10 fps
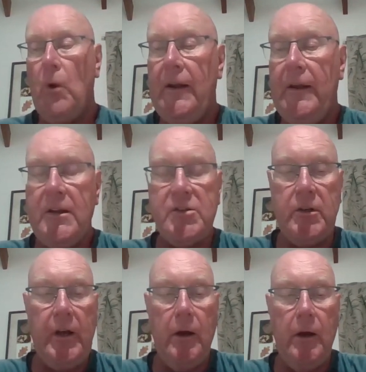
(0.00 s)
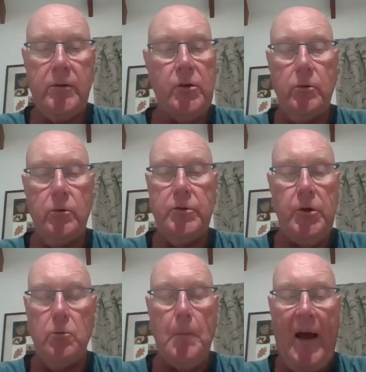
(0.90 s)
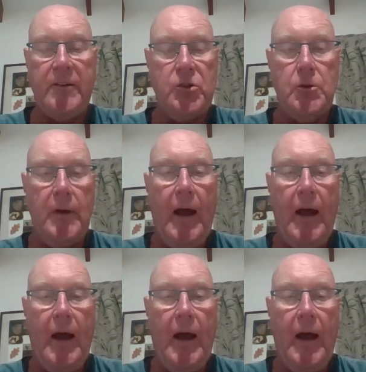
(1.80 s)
really isn't going to do much